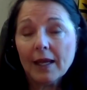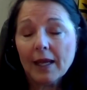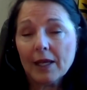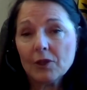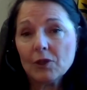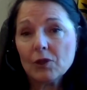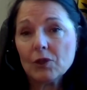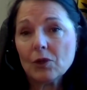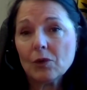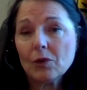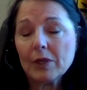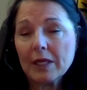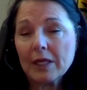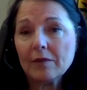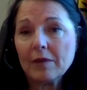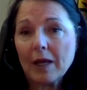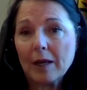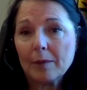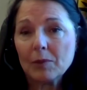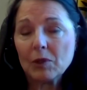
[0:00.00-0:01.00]
And you don't give
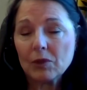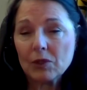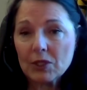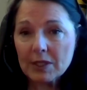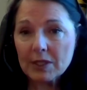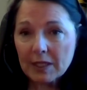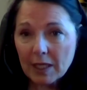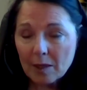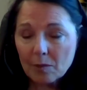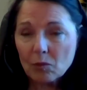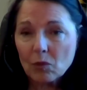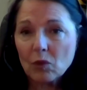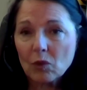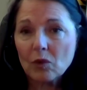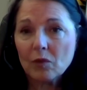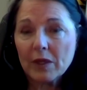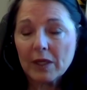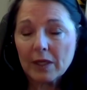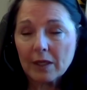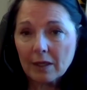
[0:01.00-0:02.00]
up. You just keep
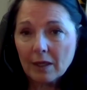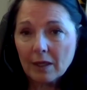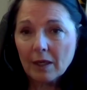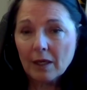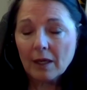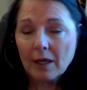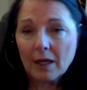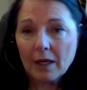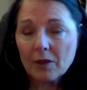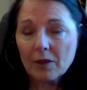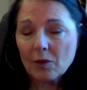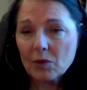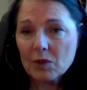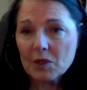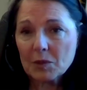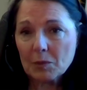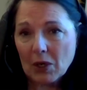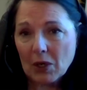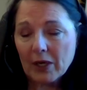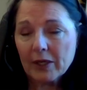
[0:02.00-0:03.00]
moving those
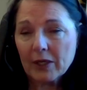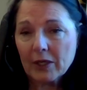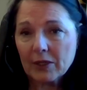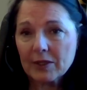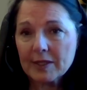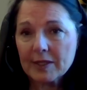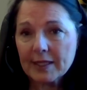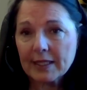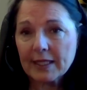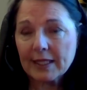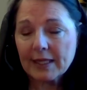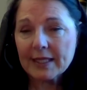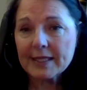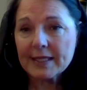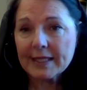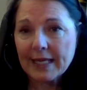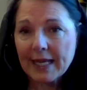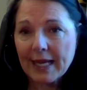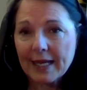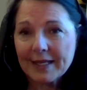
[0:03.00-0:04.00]
markers. And in this
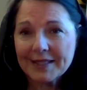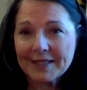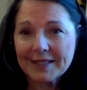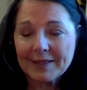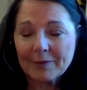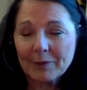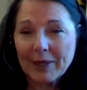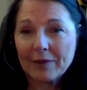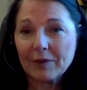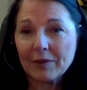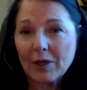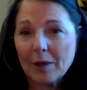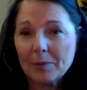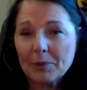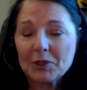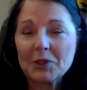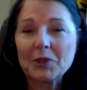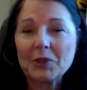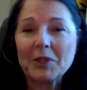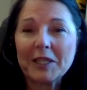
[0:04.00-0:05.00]
case, we have an
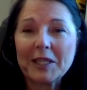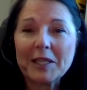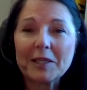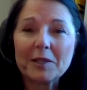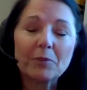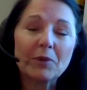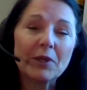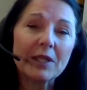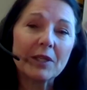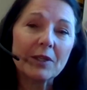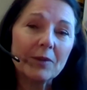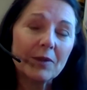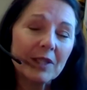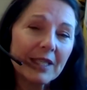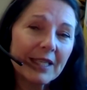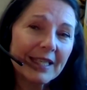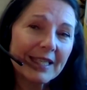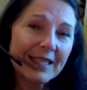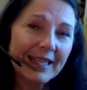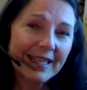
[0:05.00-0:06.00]
opportunity to bring
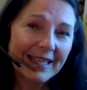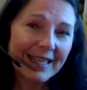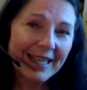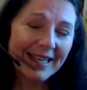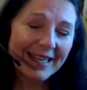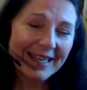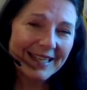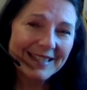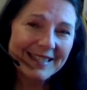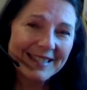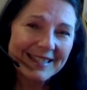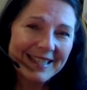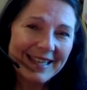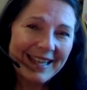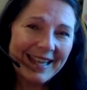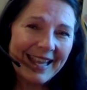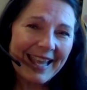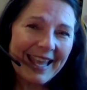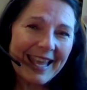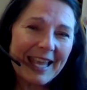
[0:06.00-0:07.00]
unity to Canadians,
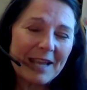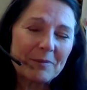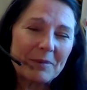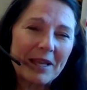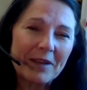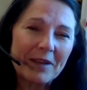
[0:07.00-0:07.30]
and we have